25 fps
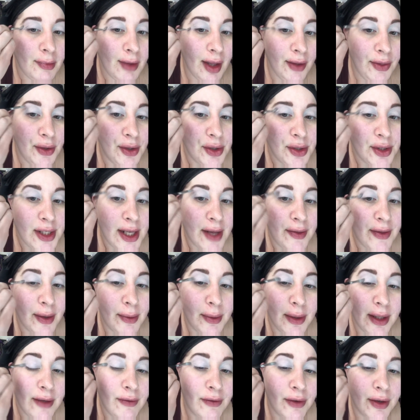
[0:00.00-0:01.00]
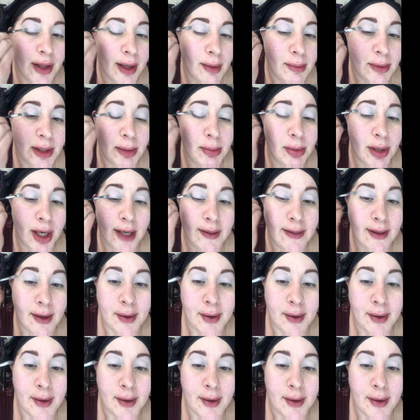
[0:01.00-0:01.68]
there's nothing really for them to break.